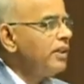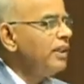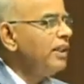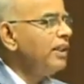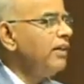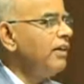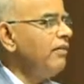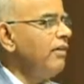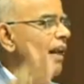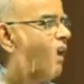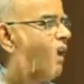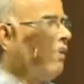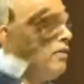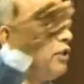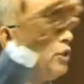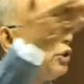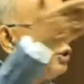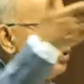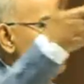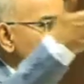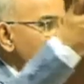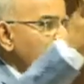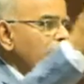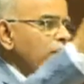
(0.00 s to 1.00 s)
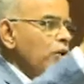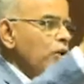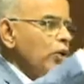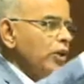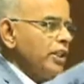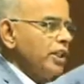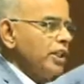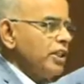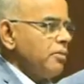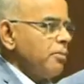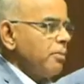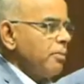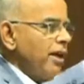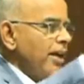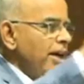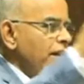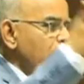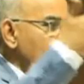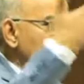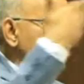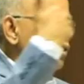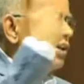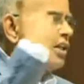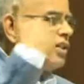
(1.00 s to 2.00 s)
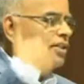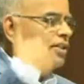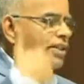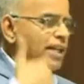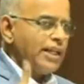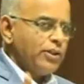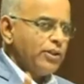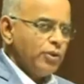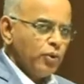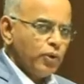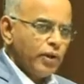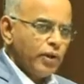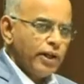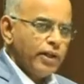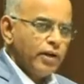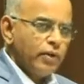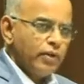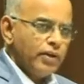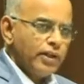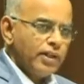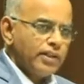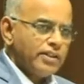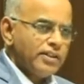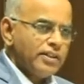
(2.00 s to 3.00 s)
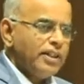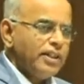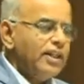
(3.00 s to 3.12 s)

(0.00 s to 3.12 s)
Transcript: he will have issued a notice, prior notice, statutory notice.